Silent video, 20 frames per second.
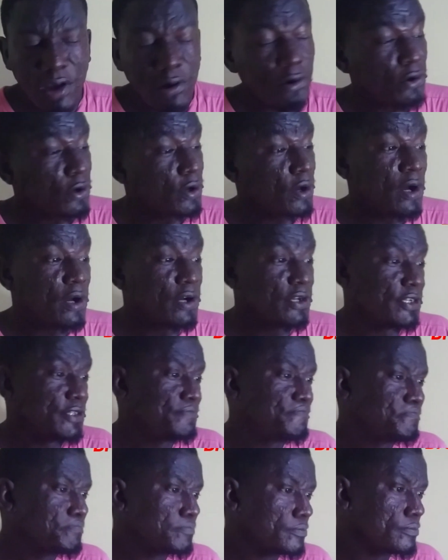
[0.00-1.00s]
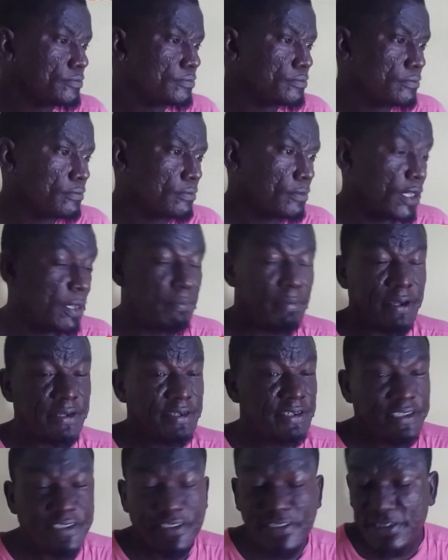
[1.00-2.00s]
Oh God.
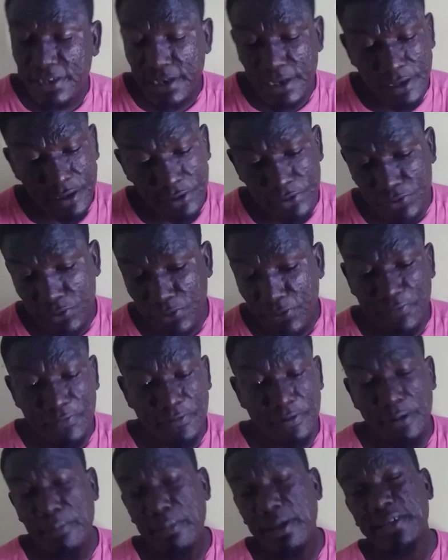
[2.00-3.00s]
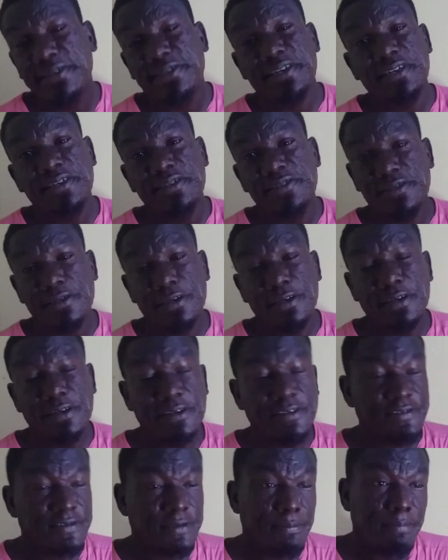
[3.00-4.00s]
But this year, the truth of the matter is,
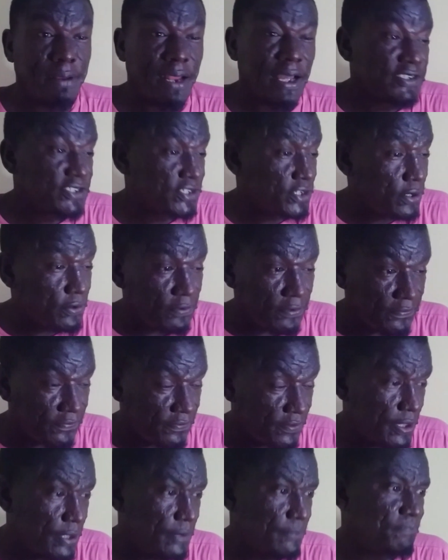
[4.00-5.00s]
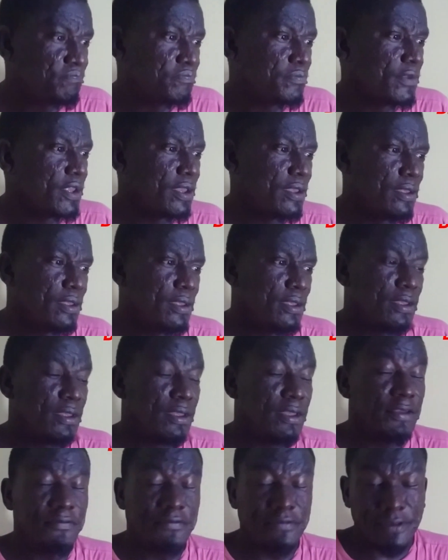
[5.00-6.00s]
it is a BLACKSHERIF year.
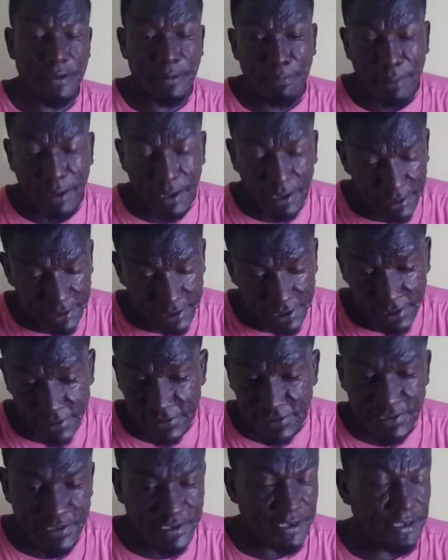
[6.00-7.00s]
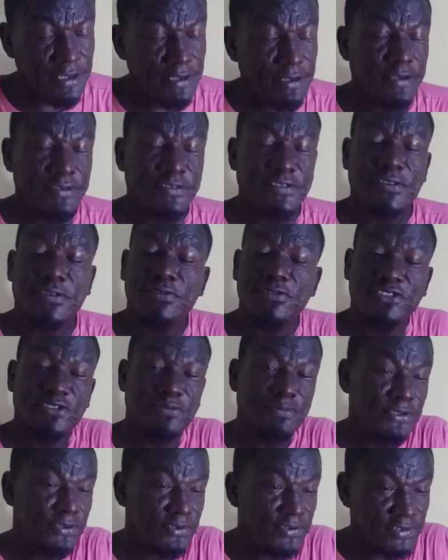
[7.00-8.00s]
Even the blind can see,
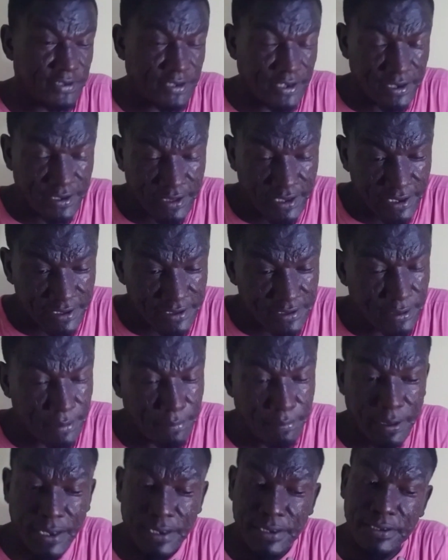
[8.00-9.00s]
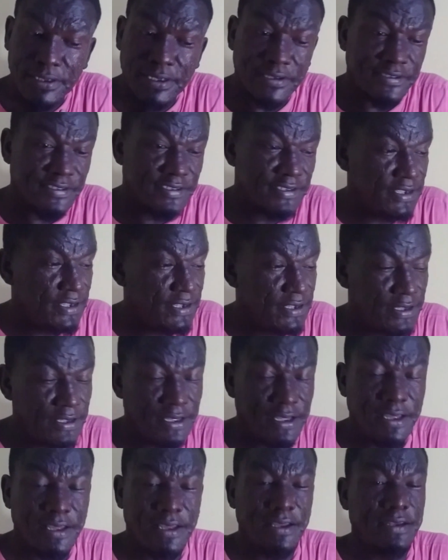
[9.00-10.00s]
excuse me to say that, the blind can
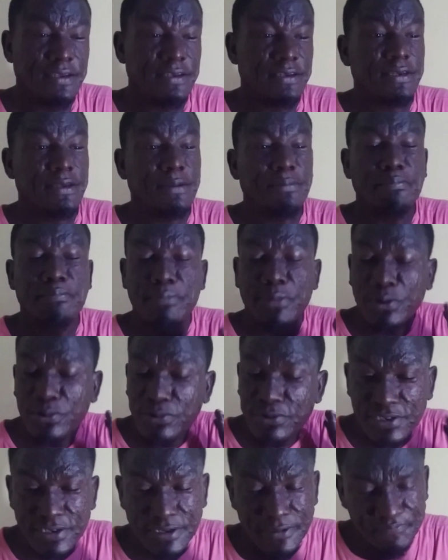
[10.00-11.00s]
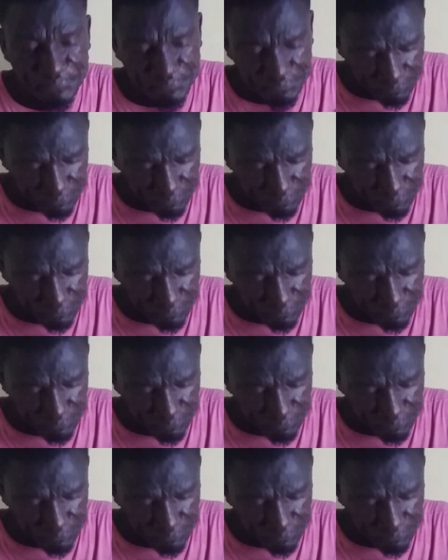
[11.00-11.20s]
see, the mute,